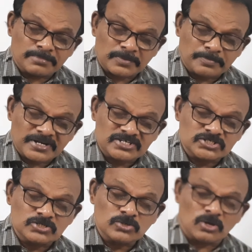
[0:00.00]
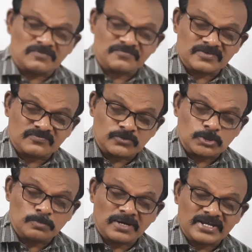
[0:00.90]
preparation of a
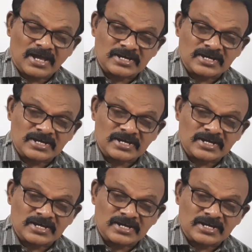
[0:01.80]
food by